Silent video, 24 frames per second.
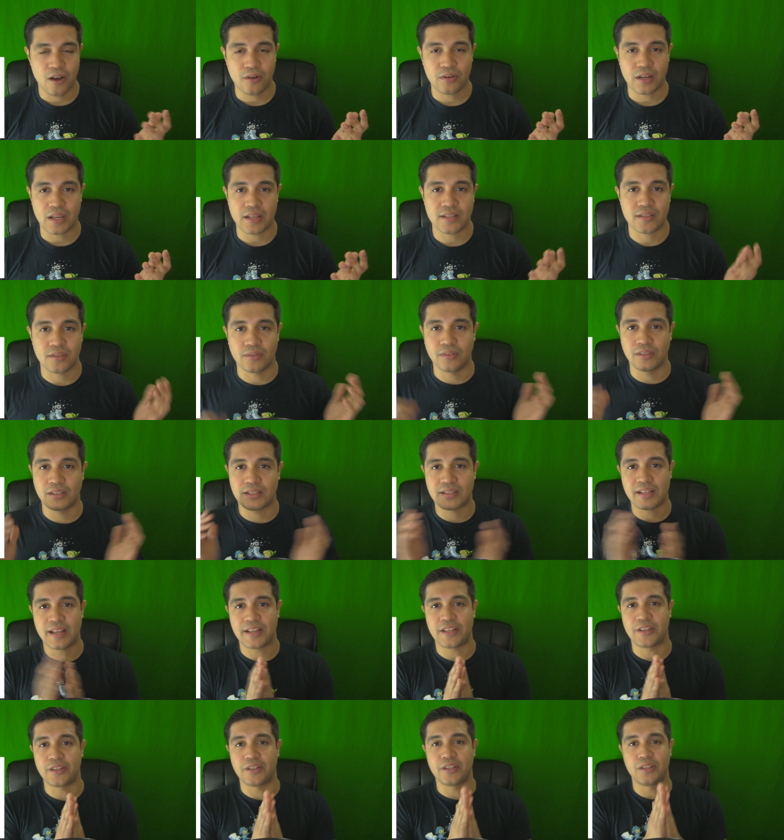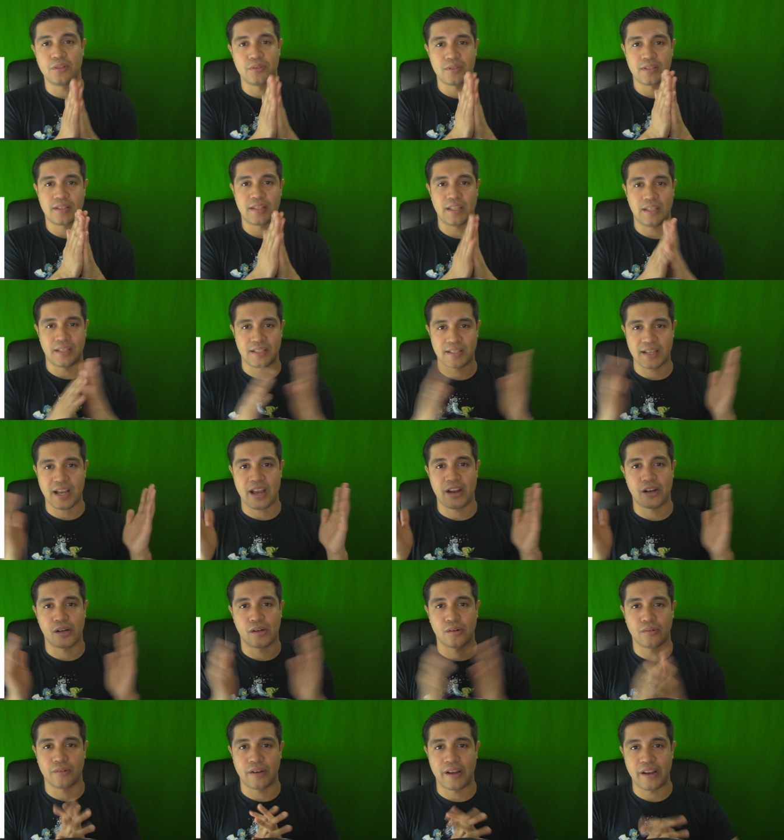Okay, so it looks like you can use the
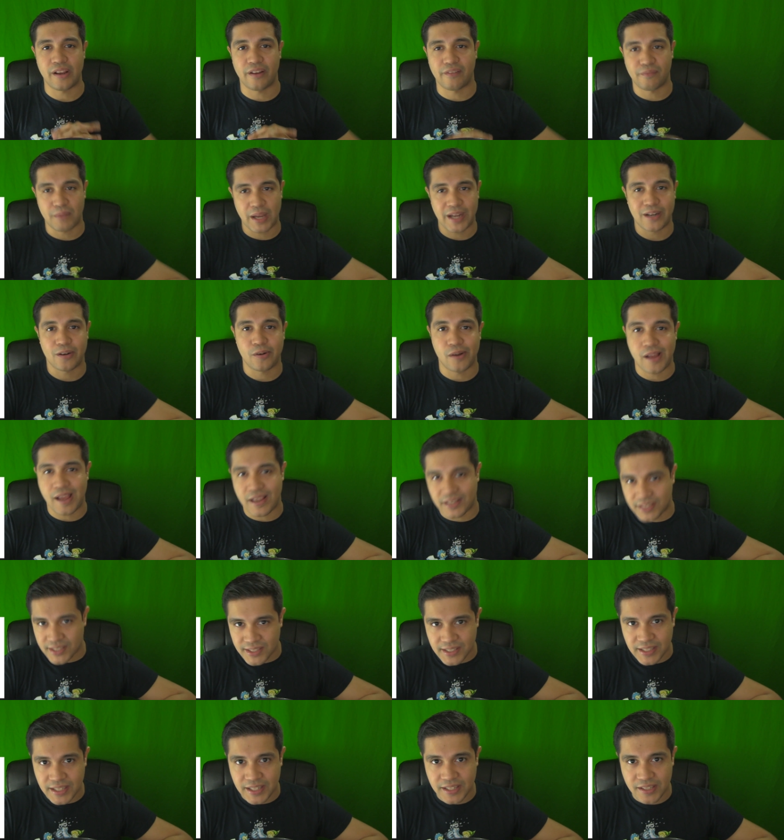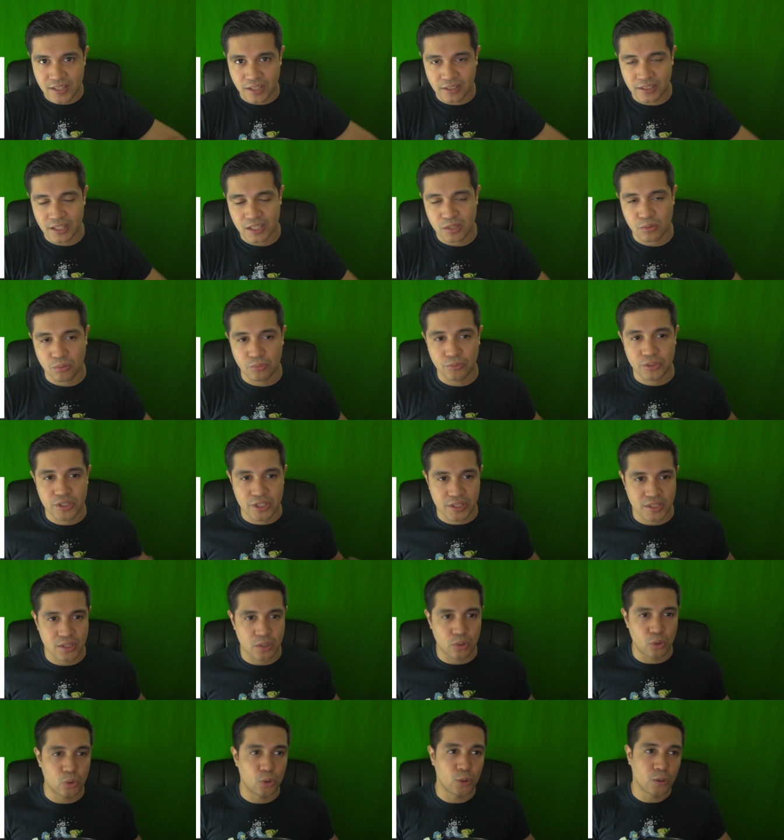entire array of micro SDs on this one, which
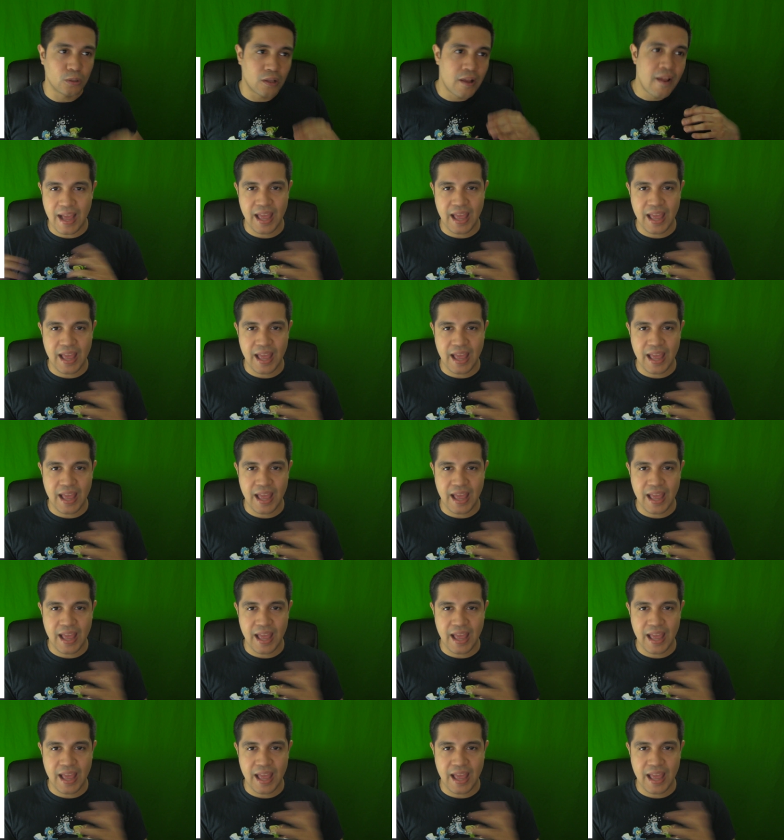is cool.